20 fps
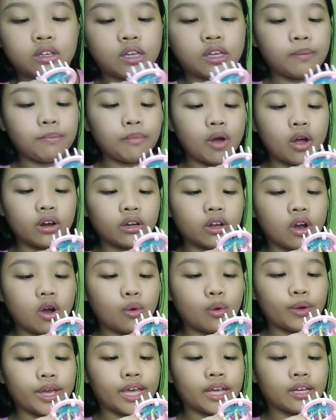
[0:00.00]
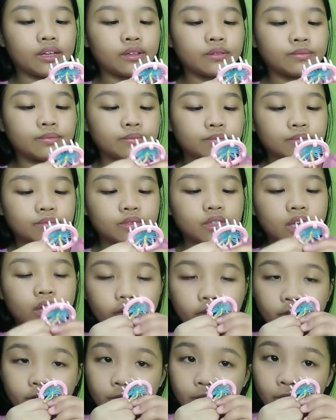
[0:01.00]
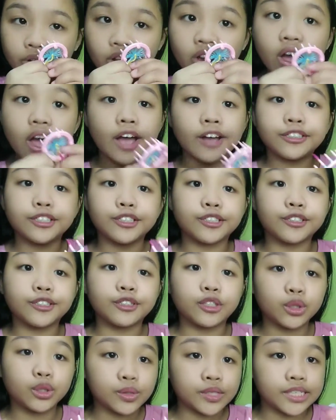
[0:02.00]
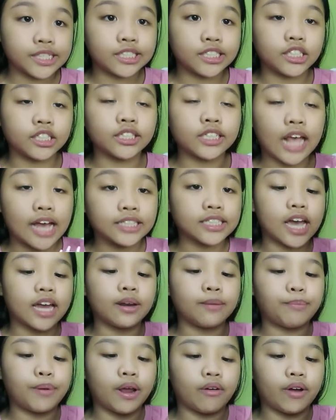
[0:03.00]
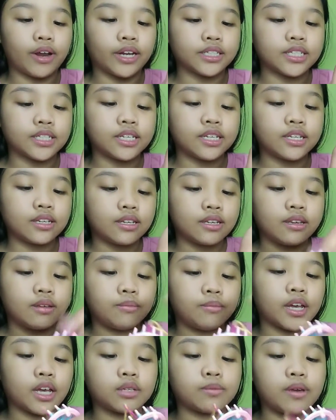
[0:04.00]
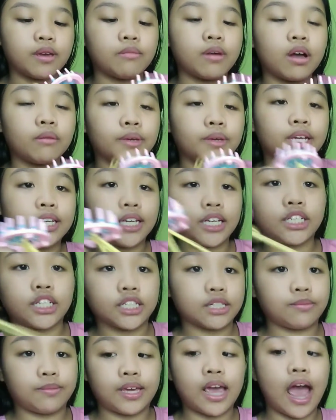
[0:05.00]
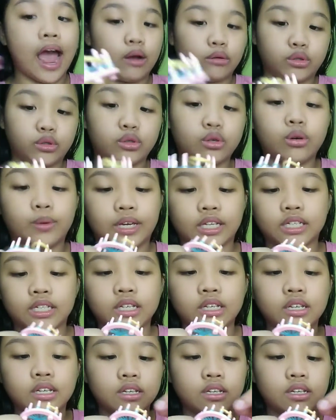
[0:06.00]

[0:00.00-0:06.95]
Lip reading: Keep on going. If you don't know how to do it, just ask a parent, because my mommy teaches me how to do it.